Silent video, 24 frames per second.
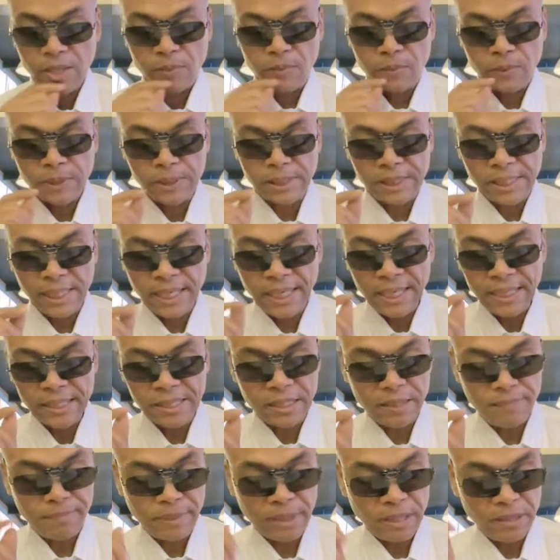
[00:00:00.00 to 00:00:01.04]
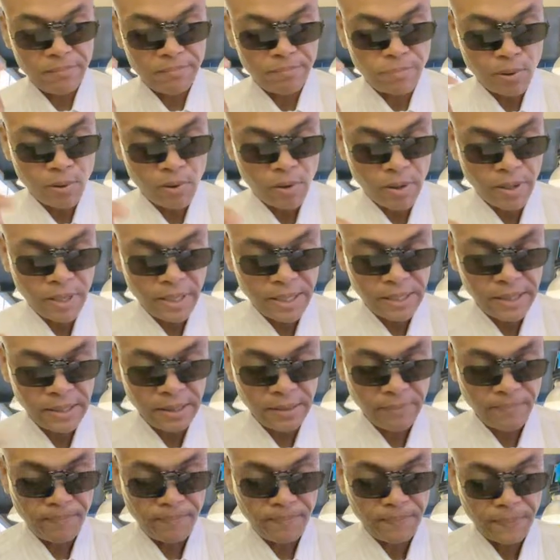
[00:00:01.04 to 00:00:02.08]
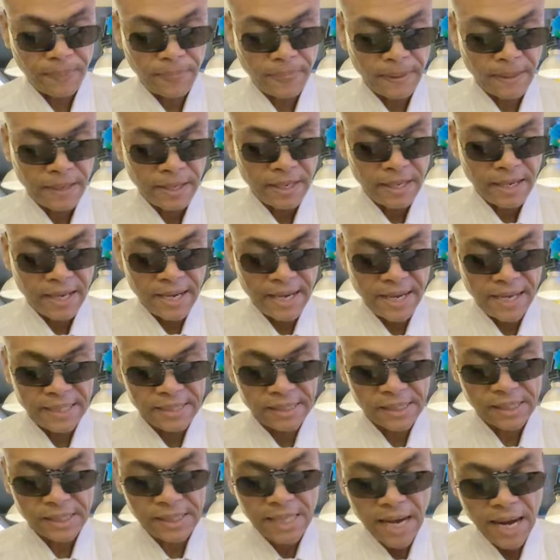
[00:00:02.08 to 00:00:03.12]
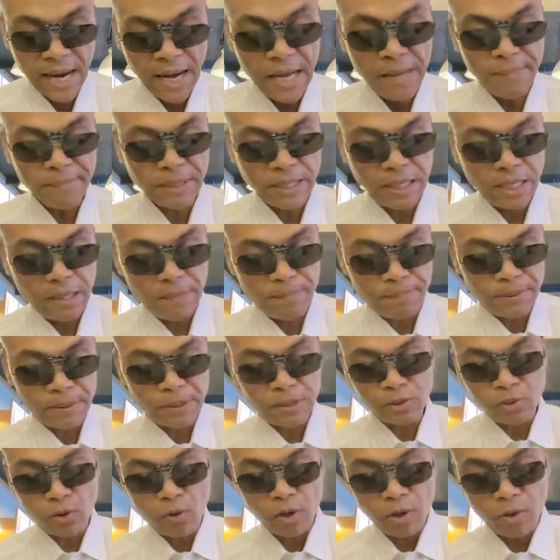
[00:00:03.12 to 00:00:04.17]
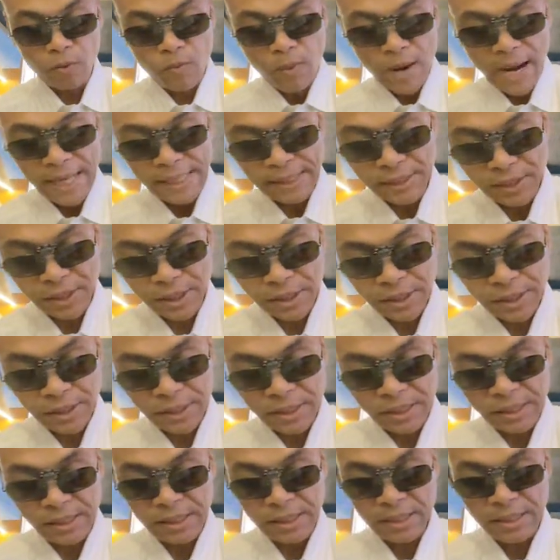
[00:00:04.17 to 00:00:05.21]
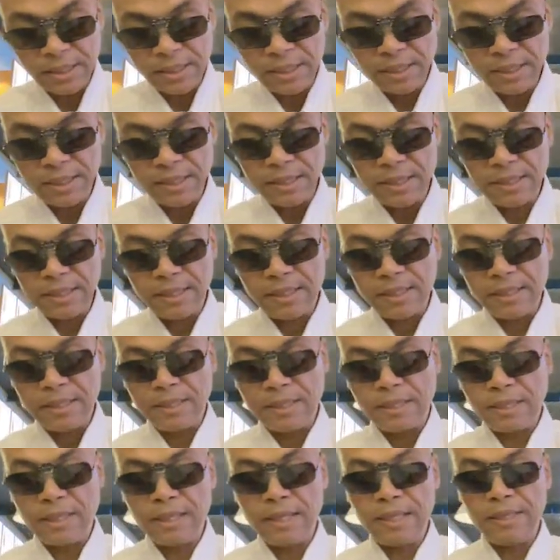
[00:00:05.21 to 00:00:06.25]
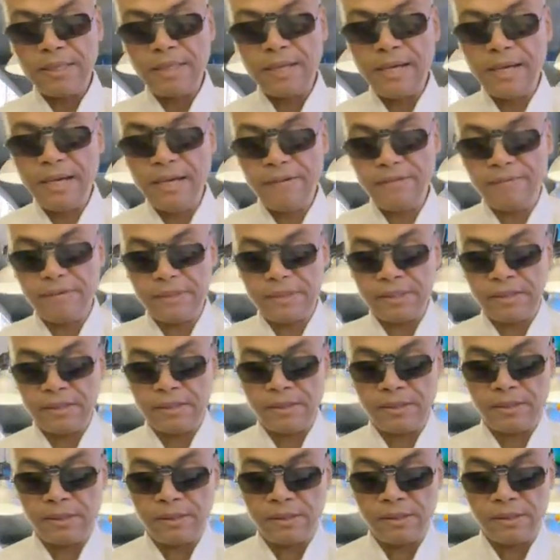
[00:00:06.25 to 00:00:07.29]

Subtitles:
were said to be born as timekeepers or watchers in the heavens.